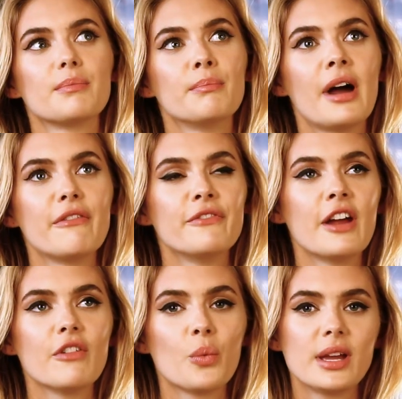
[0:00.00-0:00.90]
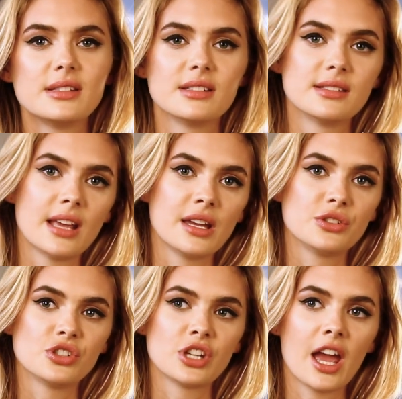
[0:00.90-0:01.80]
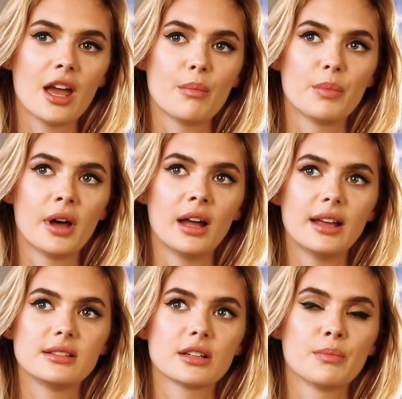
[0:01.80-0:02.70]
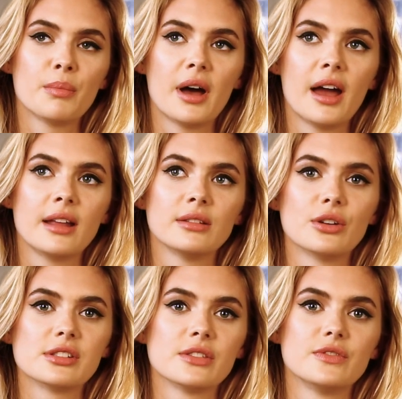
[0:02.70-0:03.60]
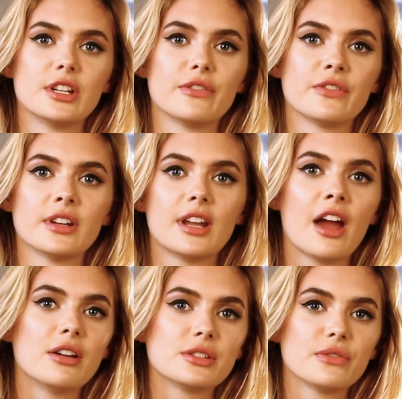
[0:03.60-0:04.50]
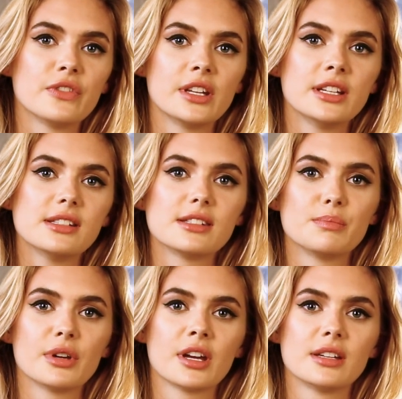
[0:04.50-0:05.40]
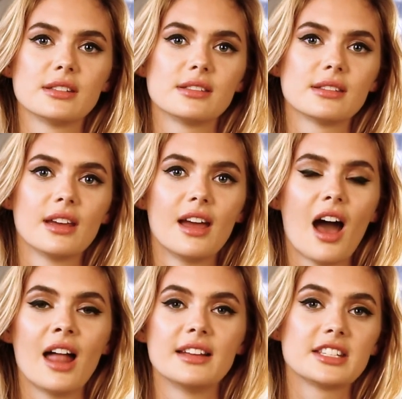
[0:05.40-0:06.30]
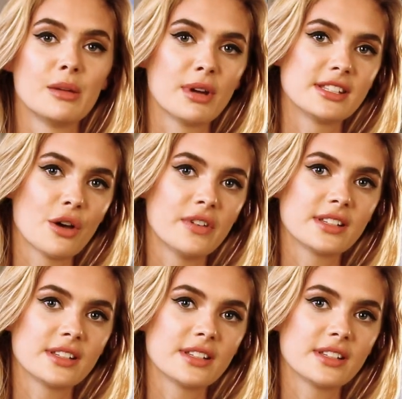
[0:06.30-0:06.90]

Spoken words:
My favorite ways to stay in shape, I like to combine lots of different areas of fitness because I like to keep myself